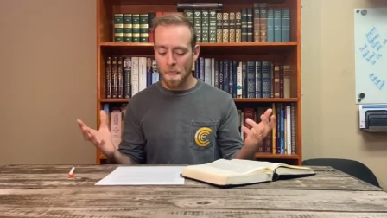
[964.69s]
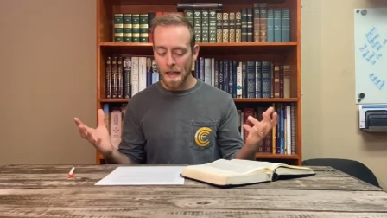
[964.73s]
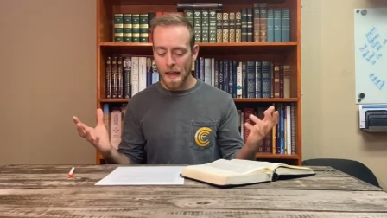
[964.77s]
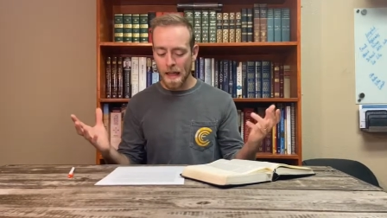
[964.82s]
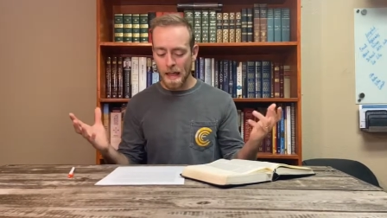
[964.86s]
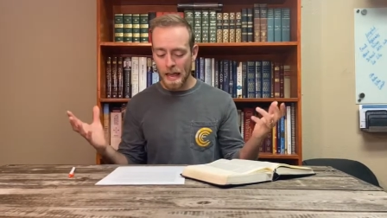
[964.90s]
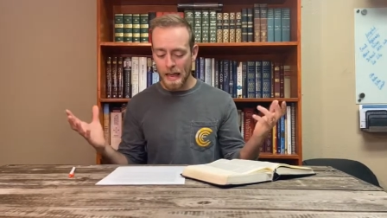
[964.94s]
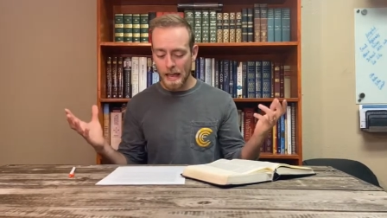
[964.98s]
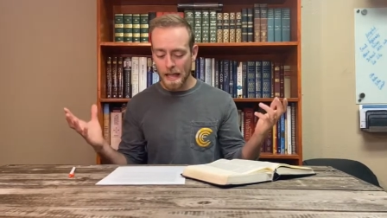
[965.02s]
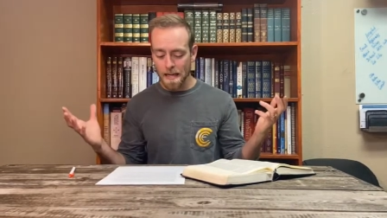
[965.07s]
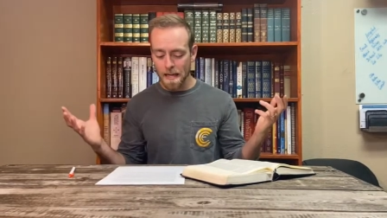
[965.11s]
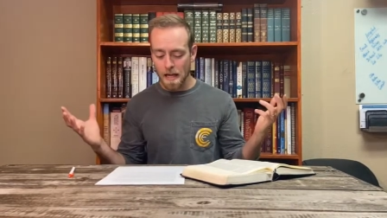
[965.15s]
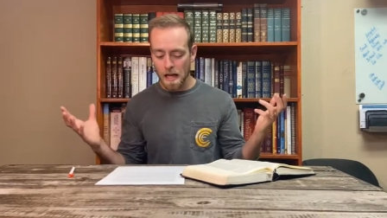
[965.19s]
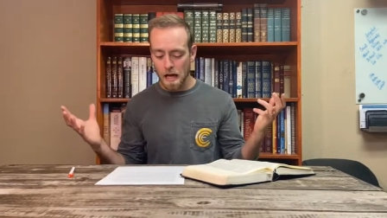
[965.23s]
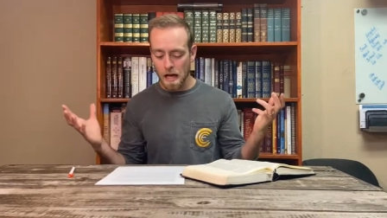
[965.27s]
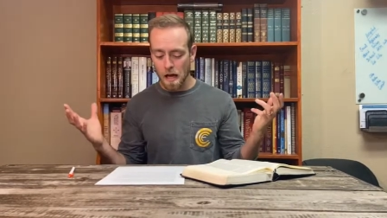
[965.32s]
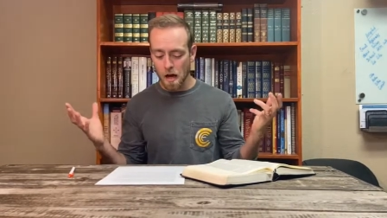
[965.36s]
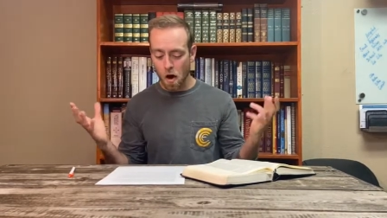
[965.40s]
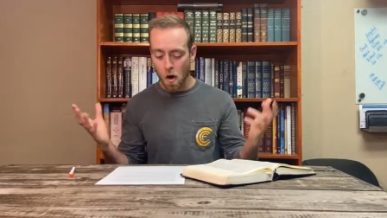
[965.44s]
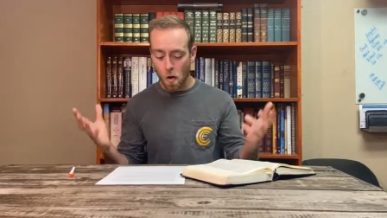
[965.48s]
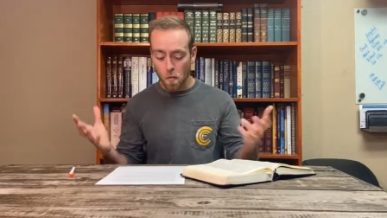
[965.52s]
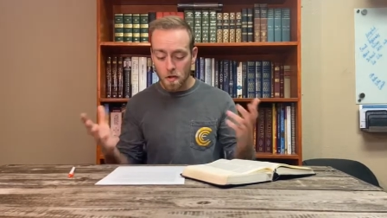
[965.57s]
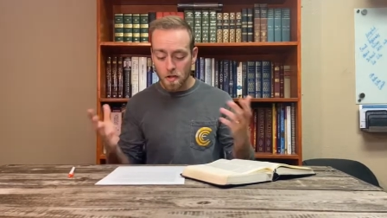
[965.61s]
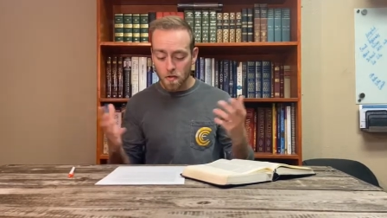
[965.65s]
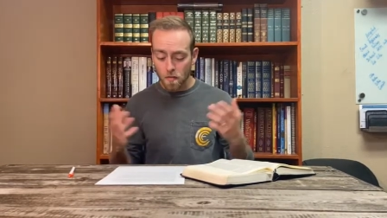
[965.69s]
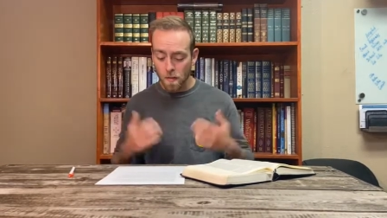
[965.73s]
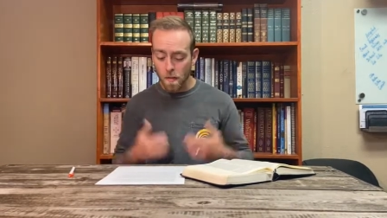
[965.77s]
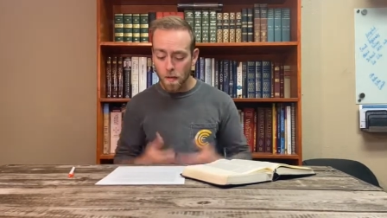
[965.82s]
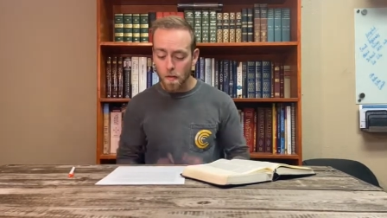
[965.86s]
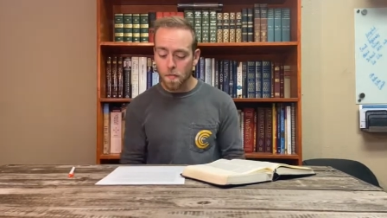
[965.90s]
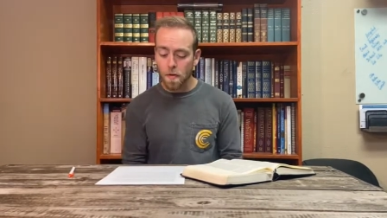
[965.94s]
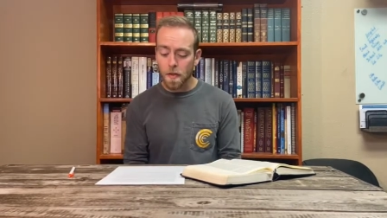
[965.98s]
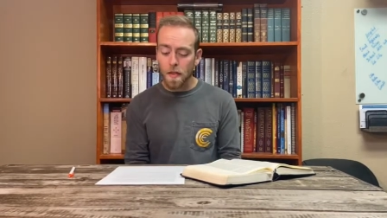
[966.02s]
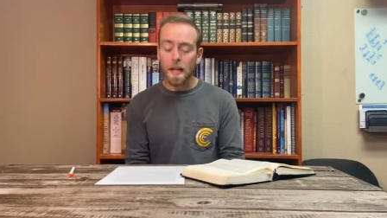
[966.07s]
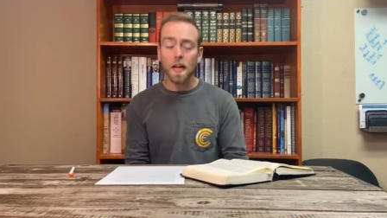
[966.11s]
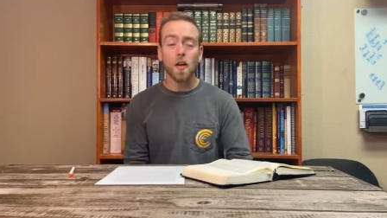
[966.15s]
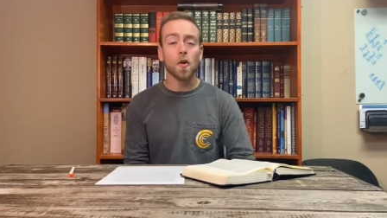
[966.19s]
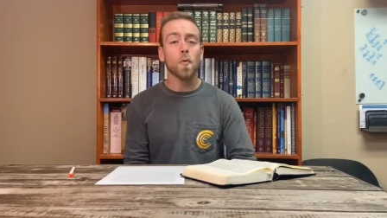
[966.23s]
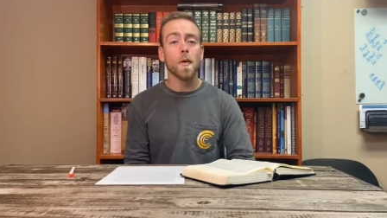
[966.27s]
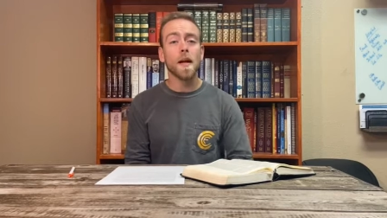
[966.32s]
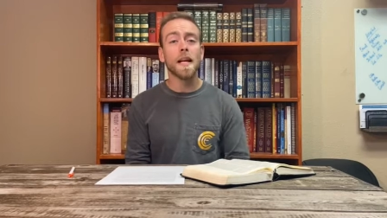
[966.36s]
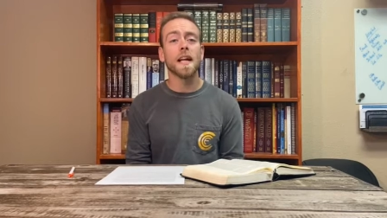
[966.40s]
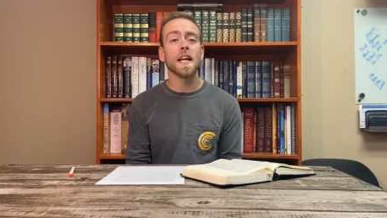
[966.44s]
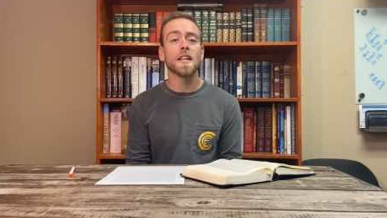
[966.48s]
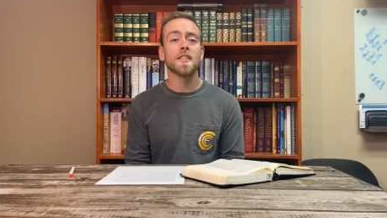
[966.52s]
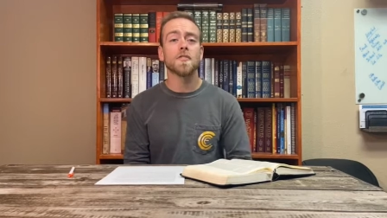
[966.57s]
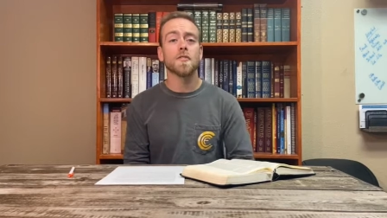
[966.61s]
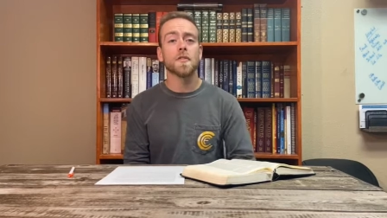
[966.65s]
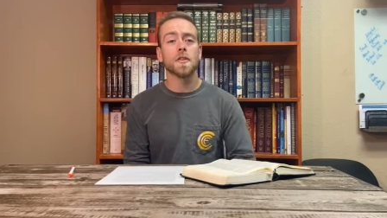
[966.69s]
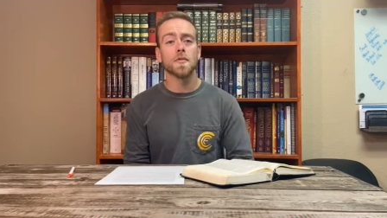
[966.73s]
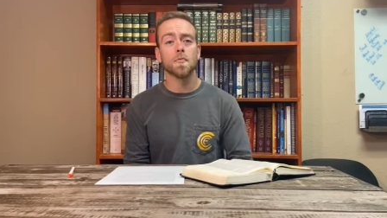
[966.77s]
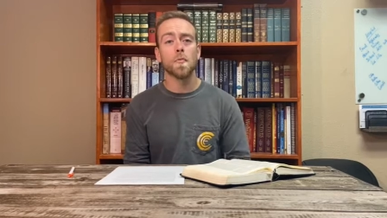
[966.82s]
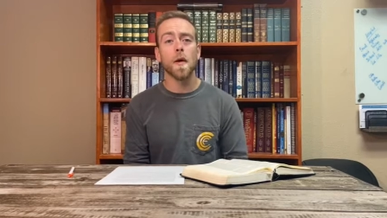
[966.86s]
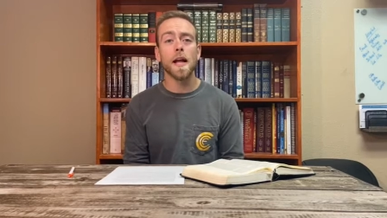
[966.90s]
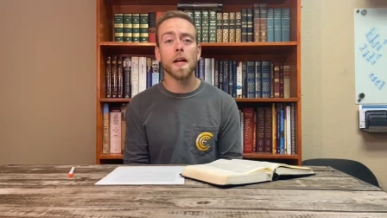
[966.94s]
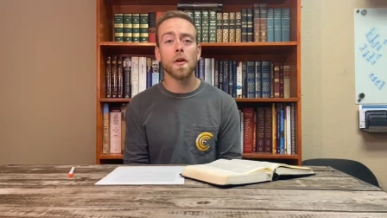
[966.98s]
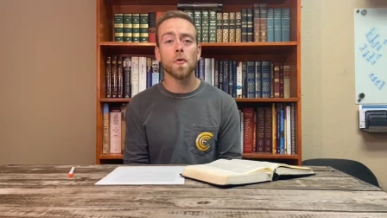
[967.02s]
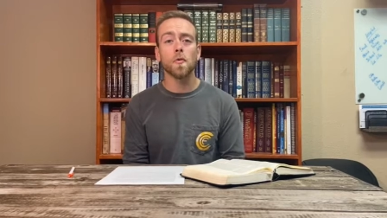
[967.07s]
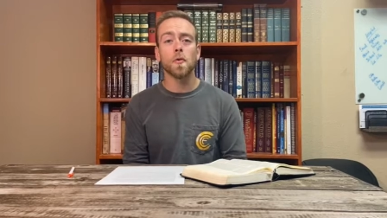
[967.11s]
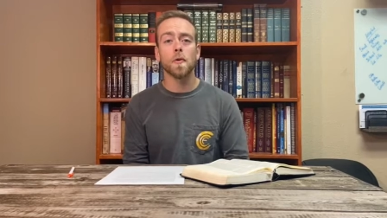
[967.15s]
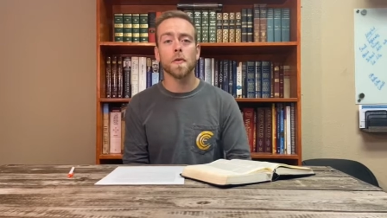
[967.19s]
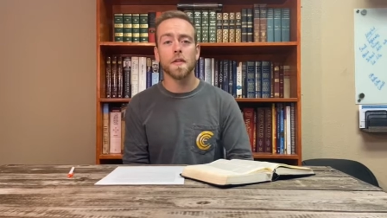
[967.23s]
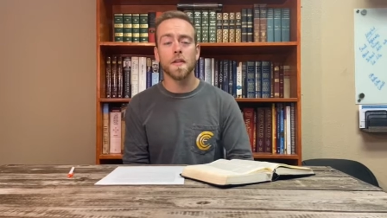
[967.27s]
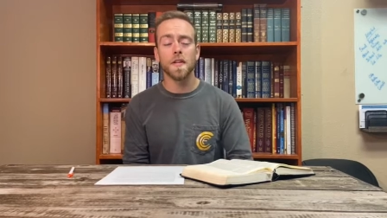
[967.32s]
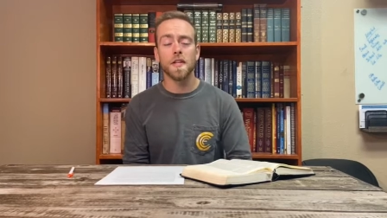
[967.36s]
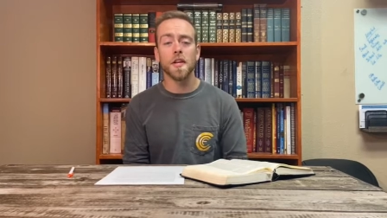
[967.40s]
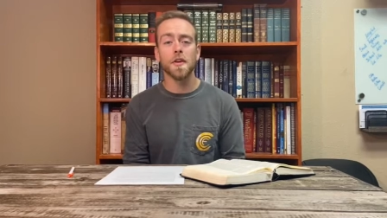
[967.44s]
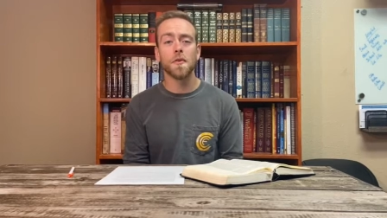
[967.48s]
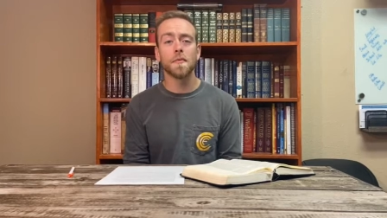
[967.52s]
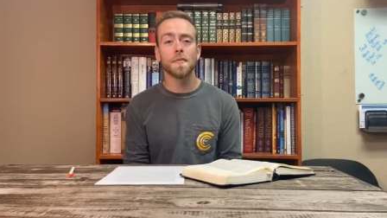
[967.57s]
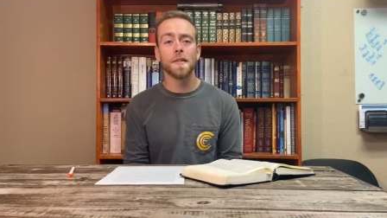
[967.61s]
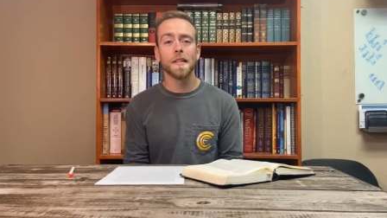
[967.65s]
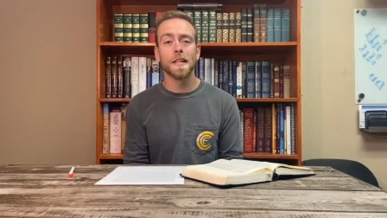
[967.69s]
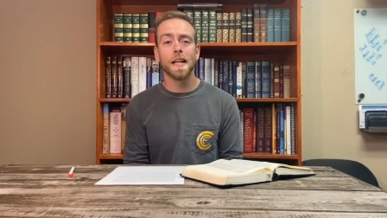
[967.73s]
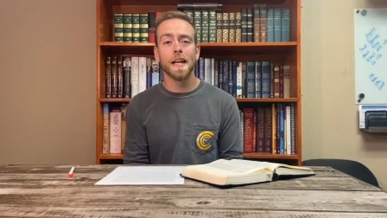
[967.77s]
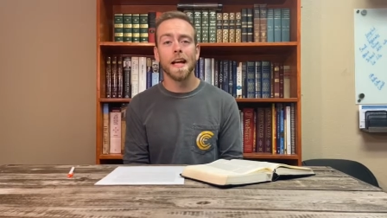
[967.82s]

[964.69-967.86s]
and uh, always remember that Queen Esther is way cooler than you